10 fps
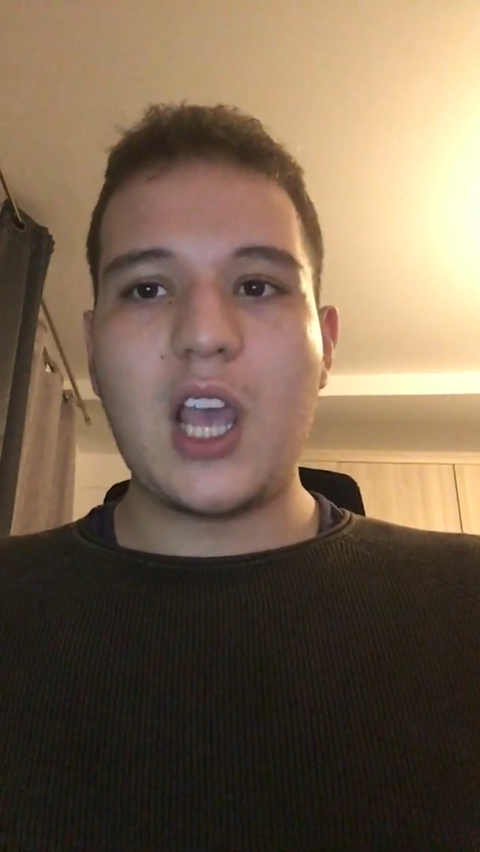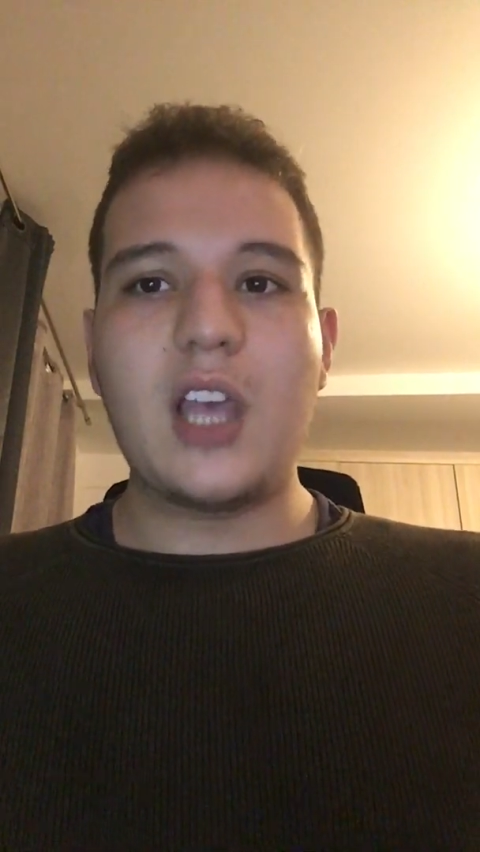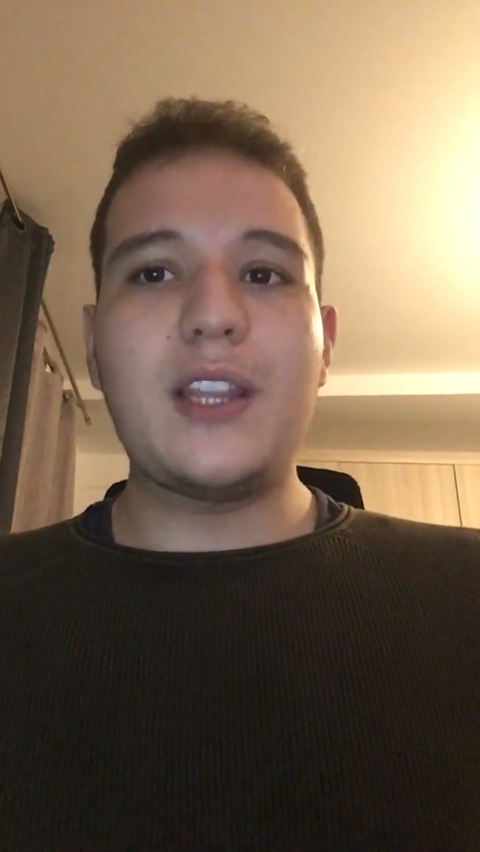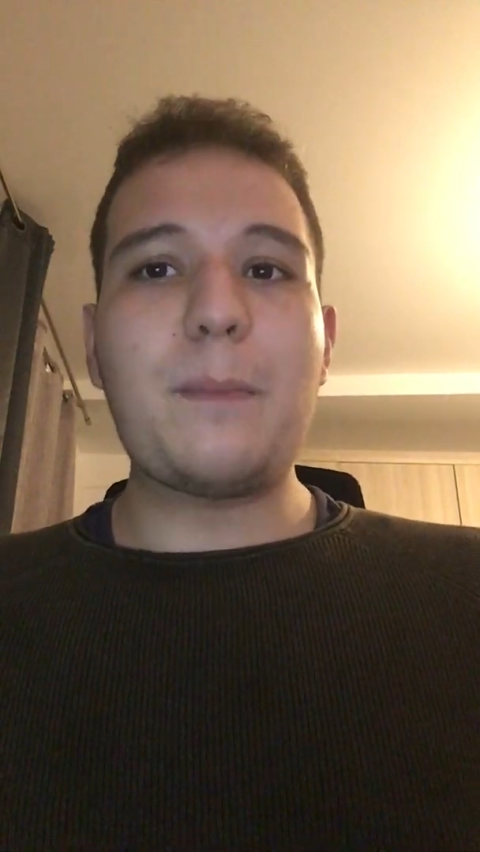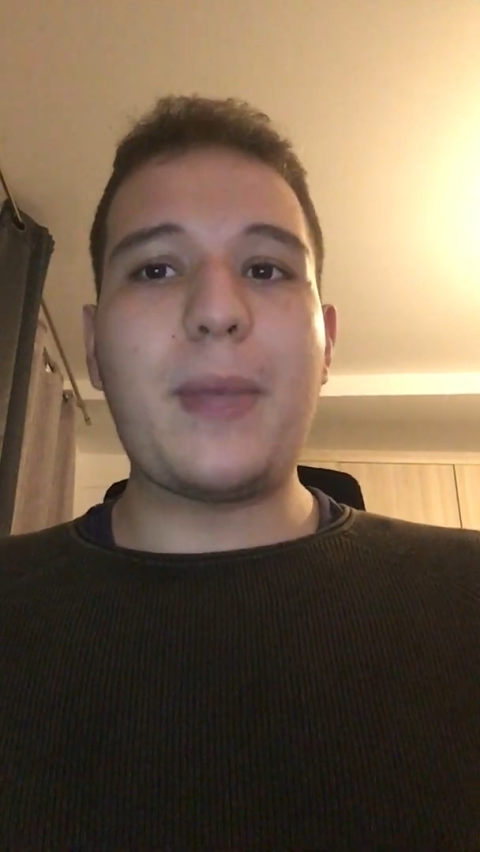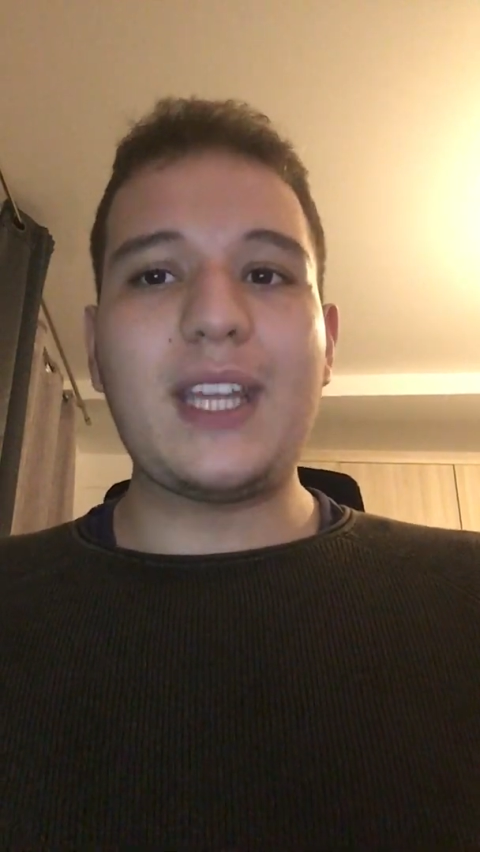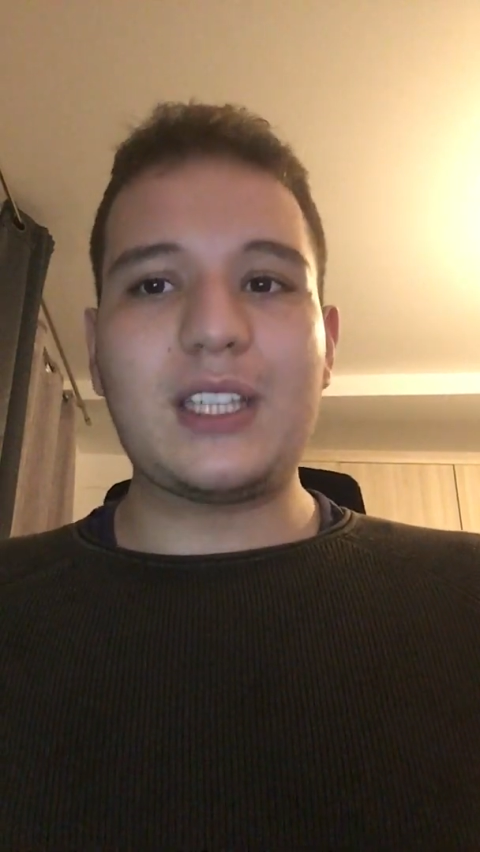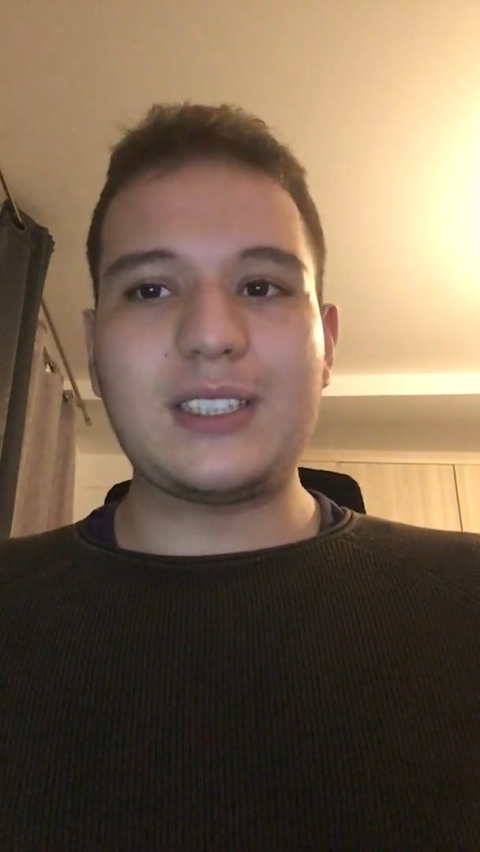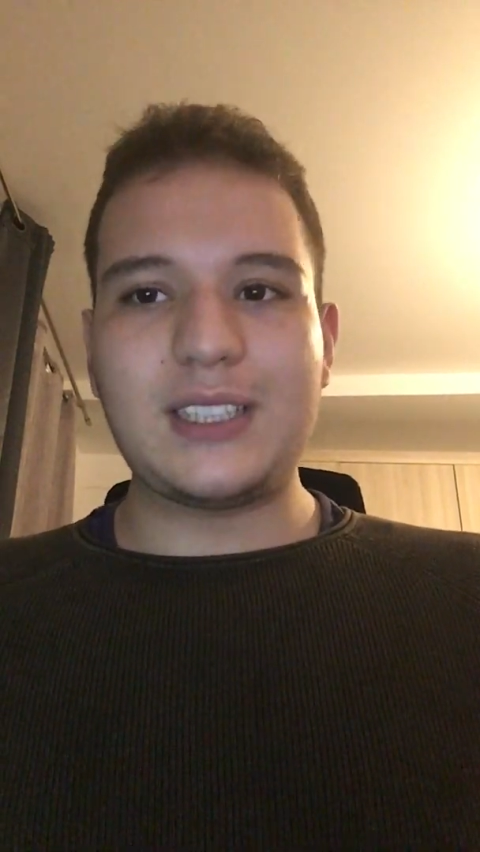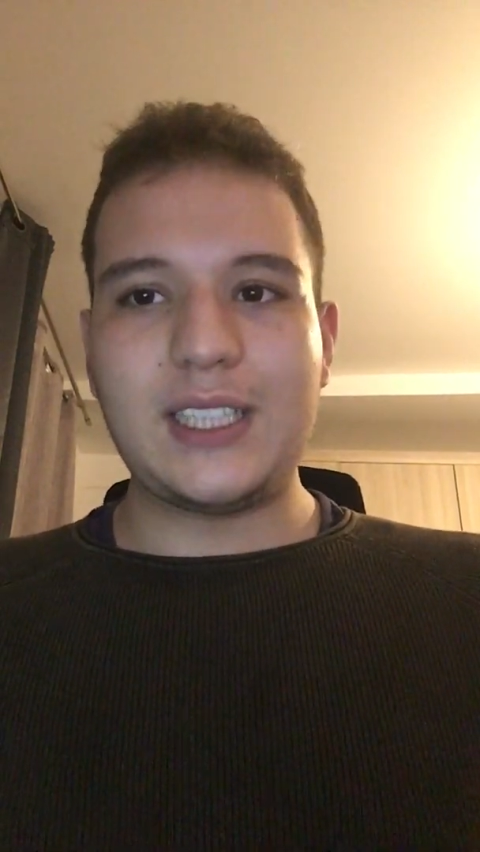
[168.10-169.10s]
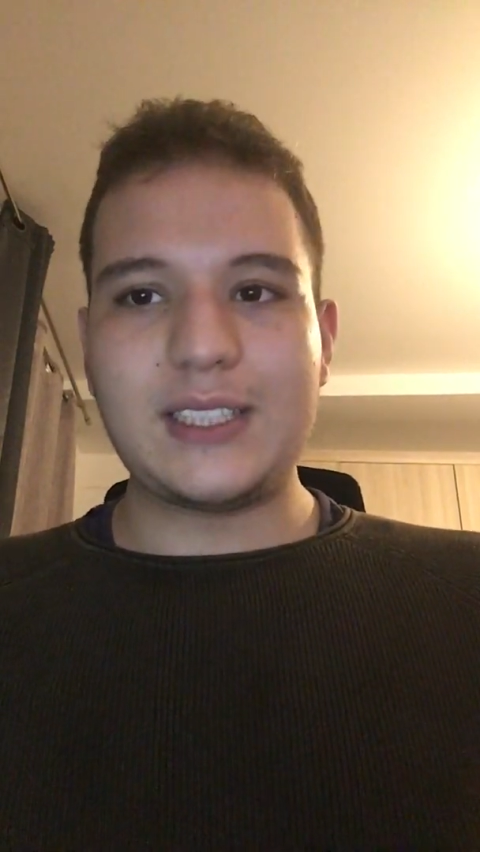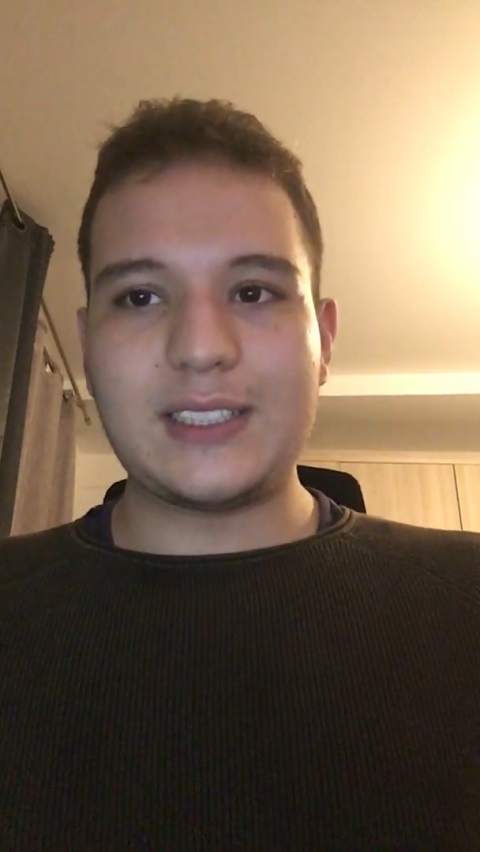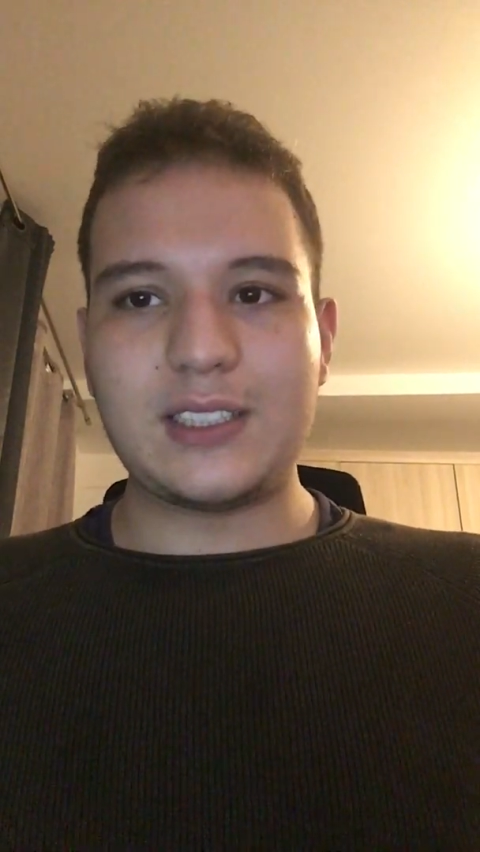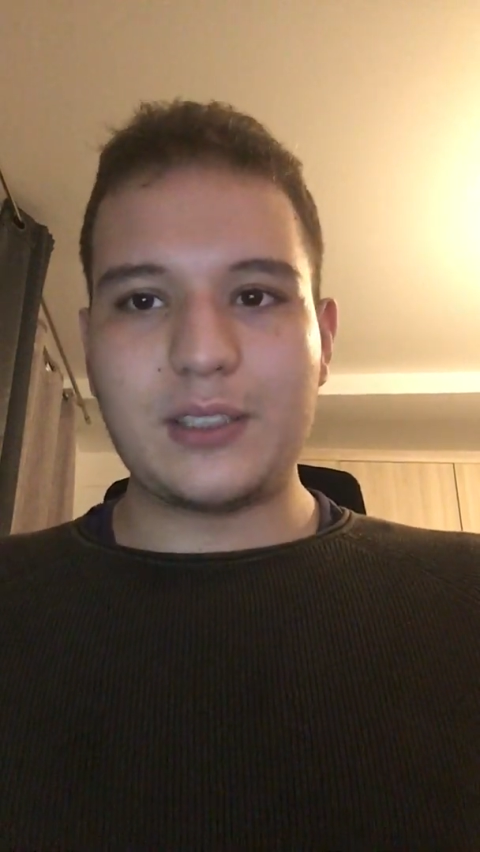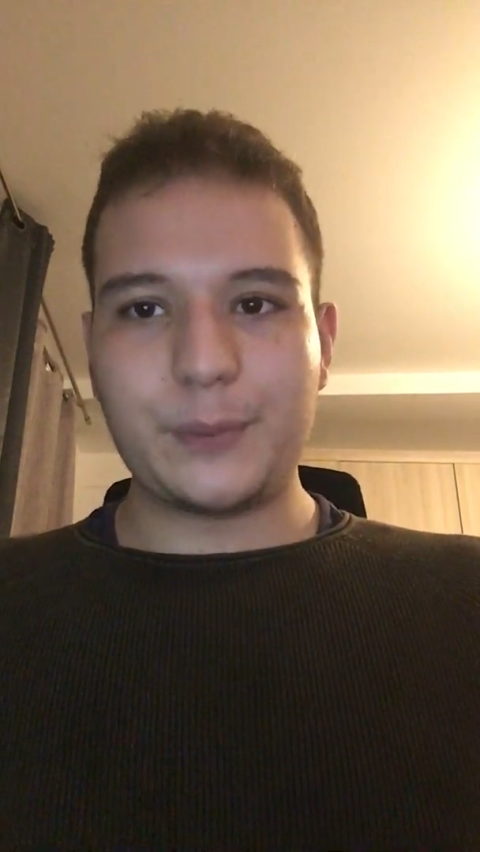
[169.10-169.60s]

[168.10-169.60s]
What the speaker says: The penalties